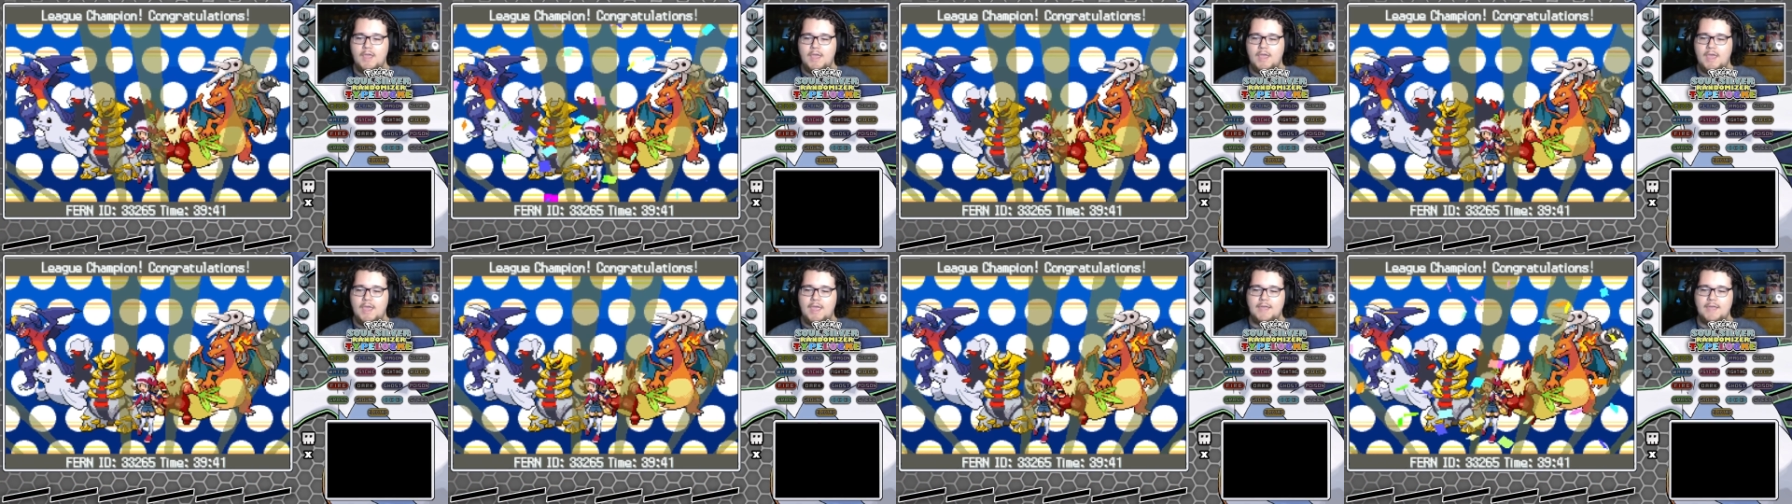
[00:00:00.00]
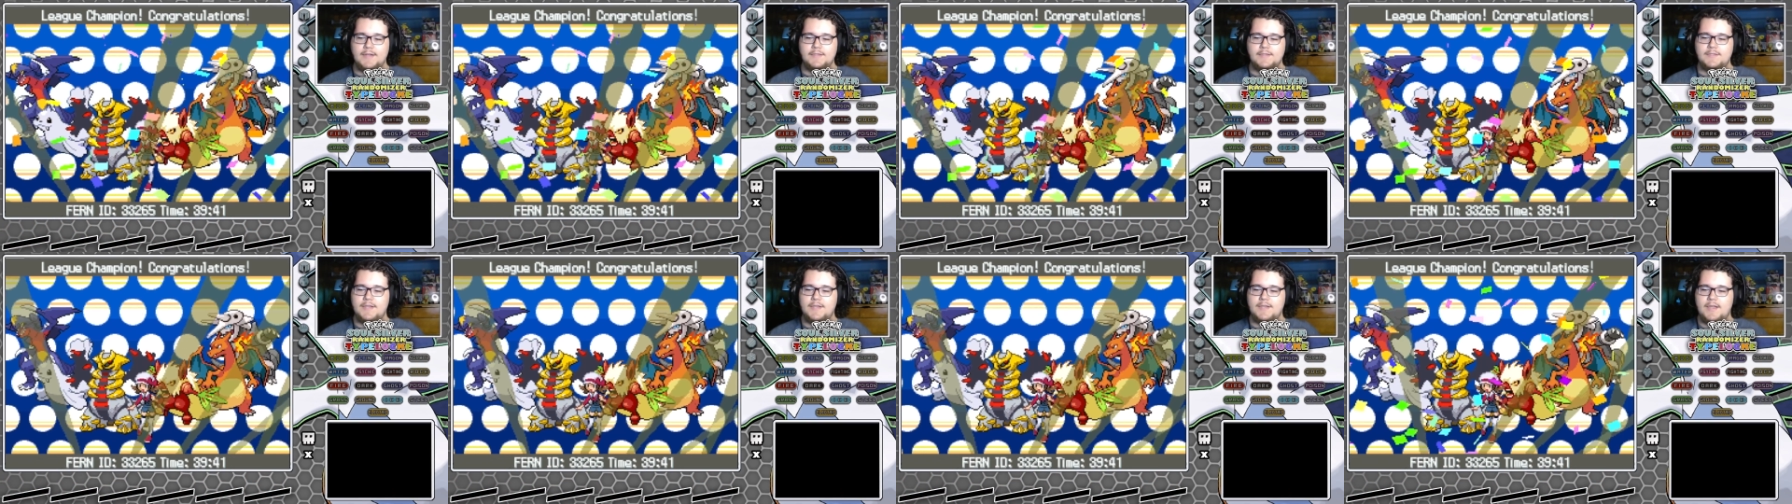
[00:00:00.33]
And
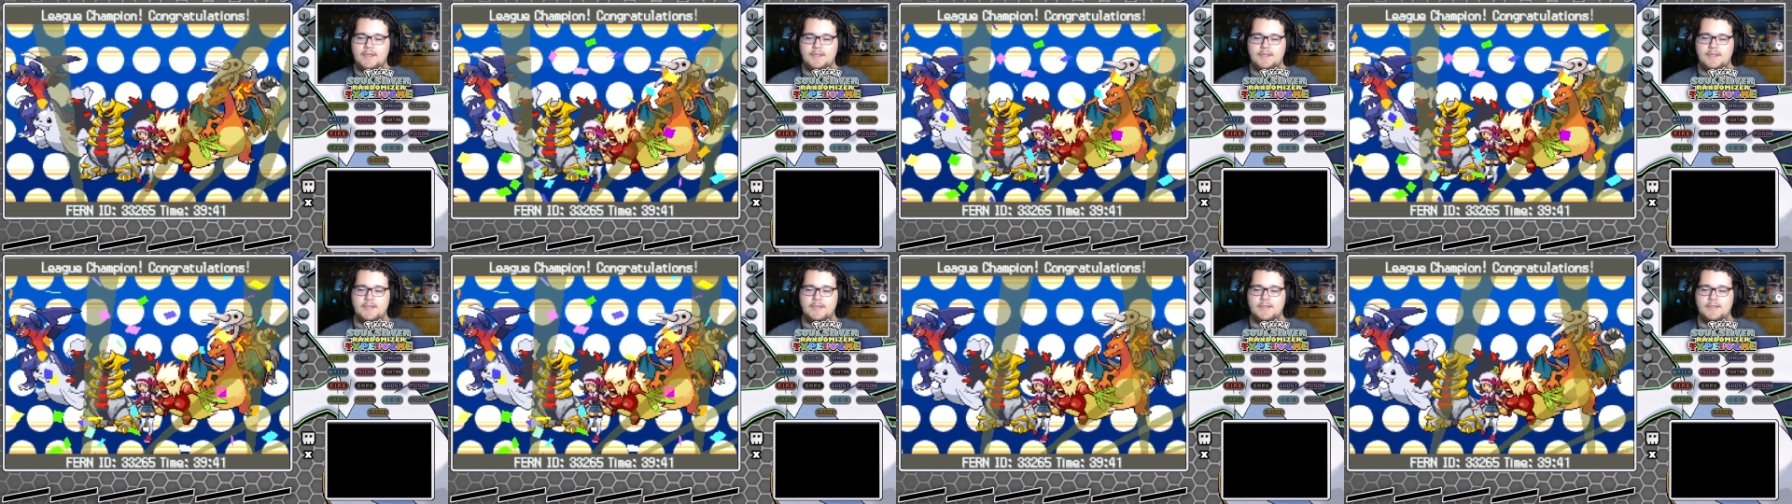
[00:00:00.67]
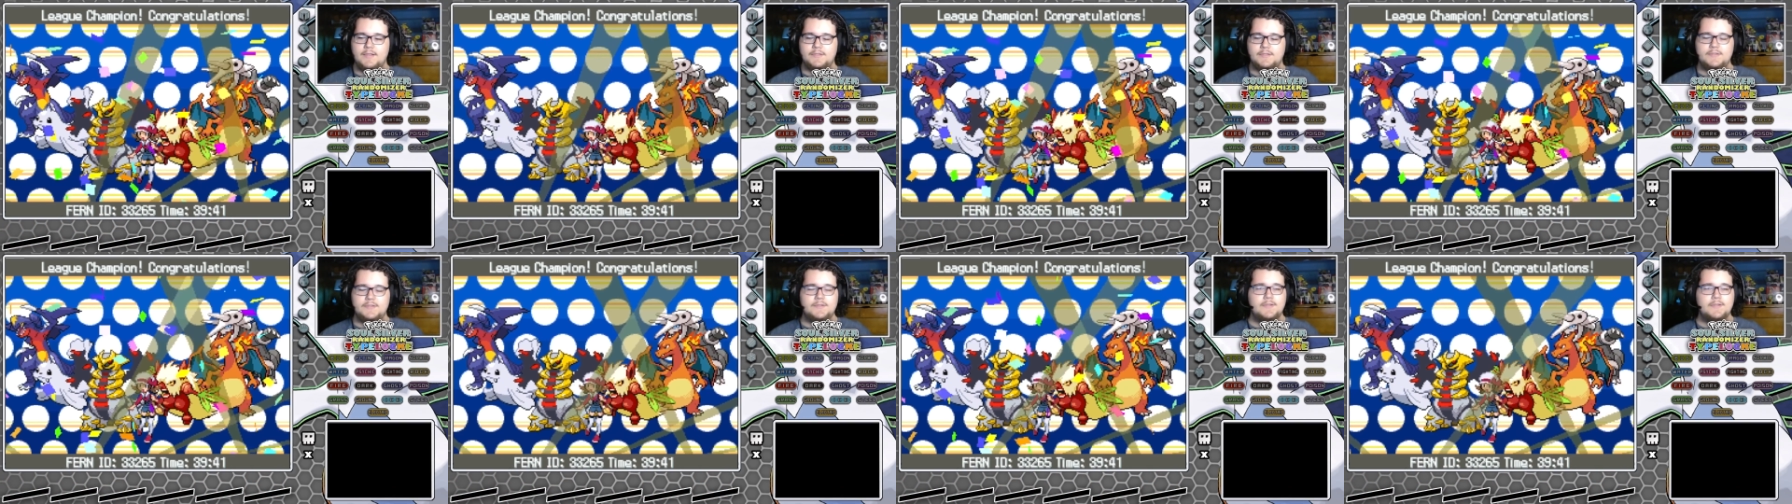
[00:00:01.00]

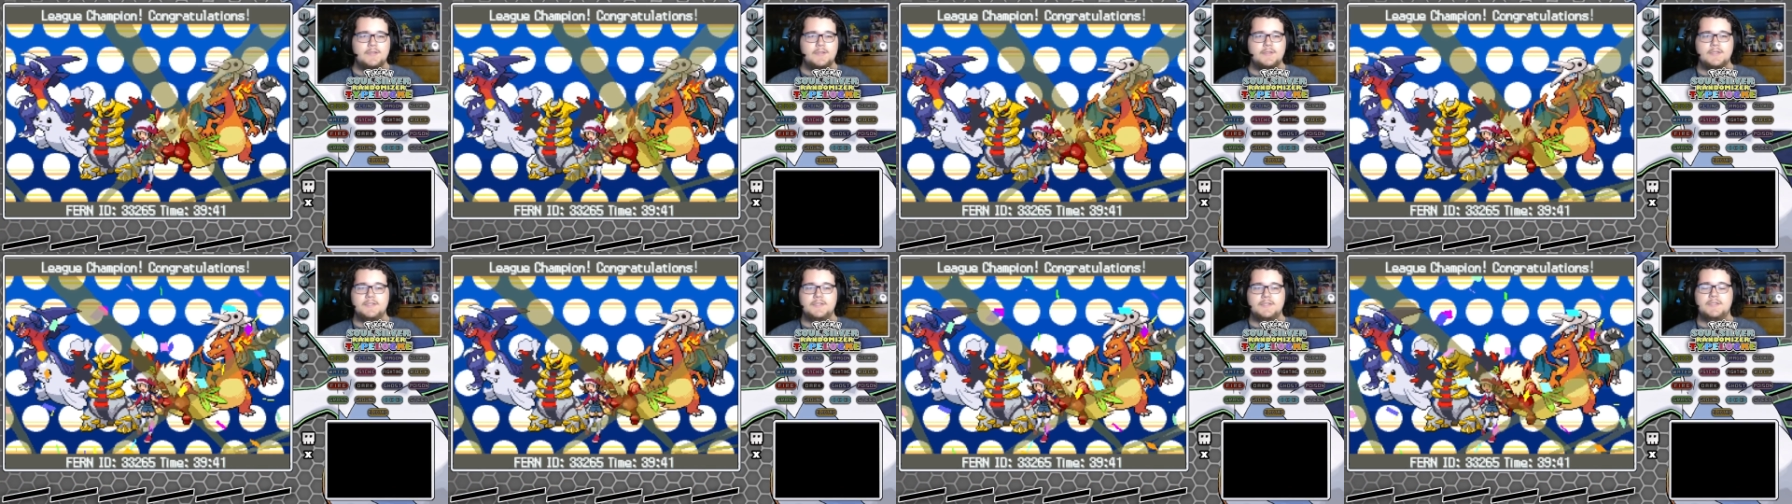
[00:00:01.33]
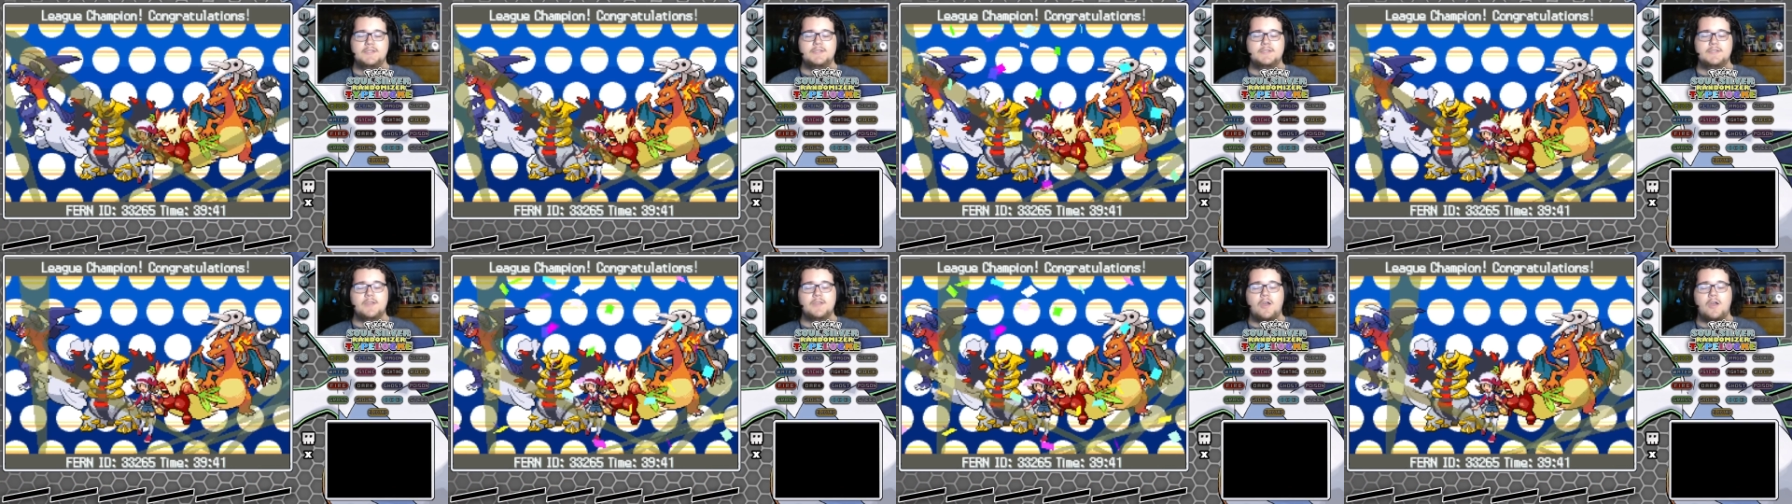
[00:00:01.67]
this
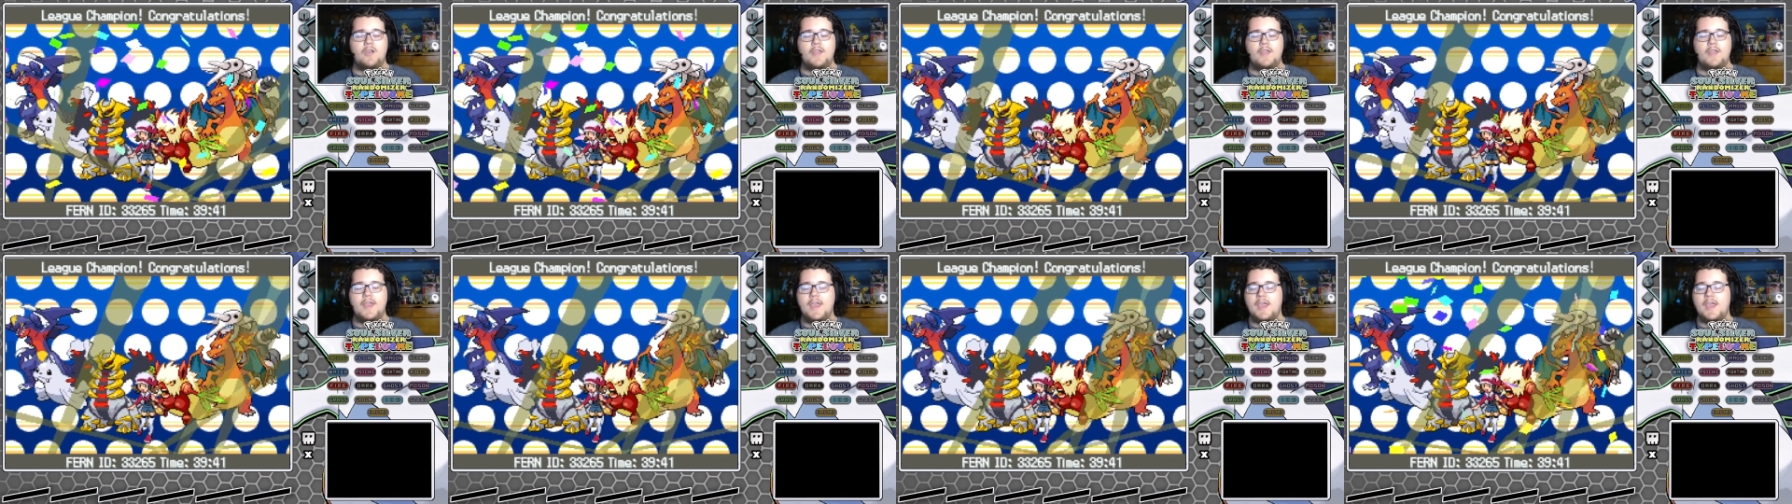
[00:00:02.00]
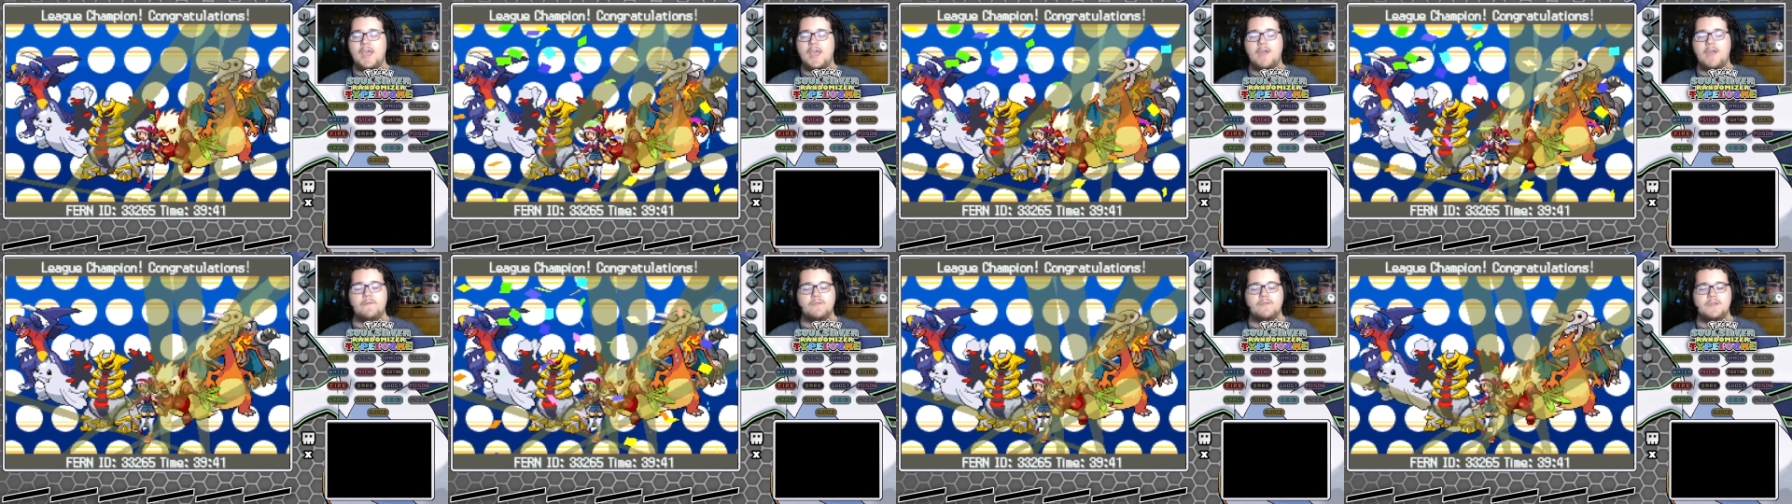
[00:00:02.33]
is all I
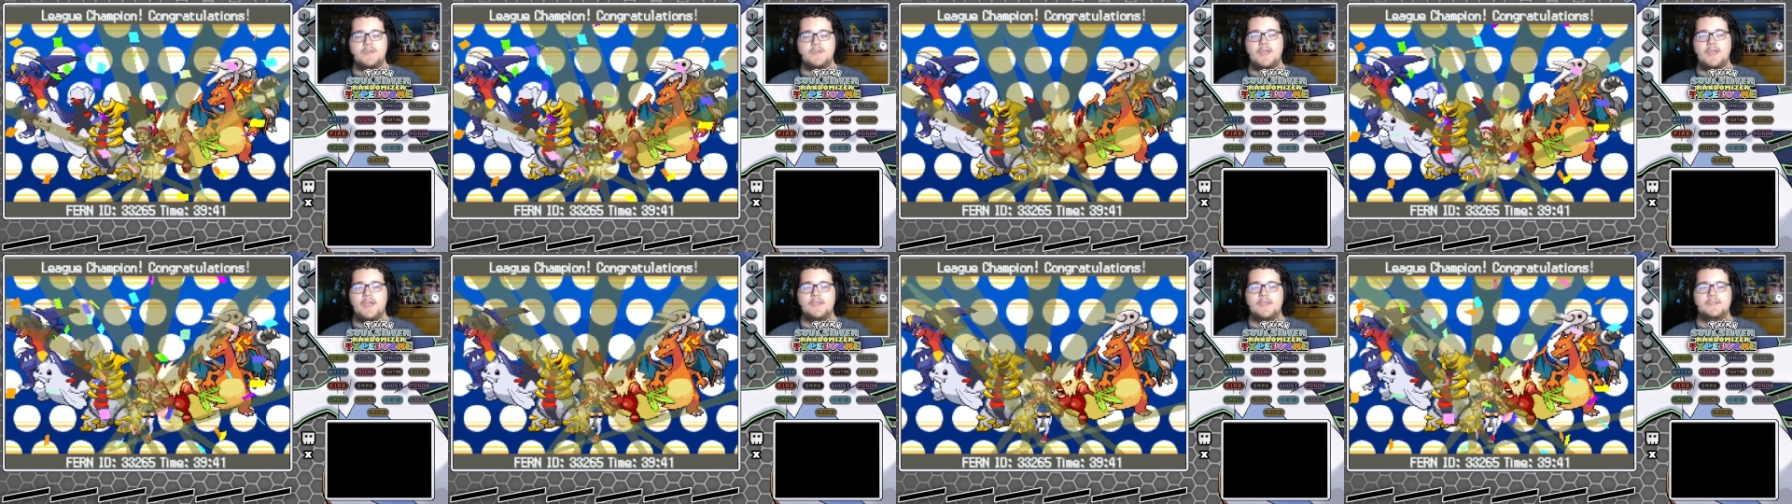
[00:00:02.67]
got for you guys.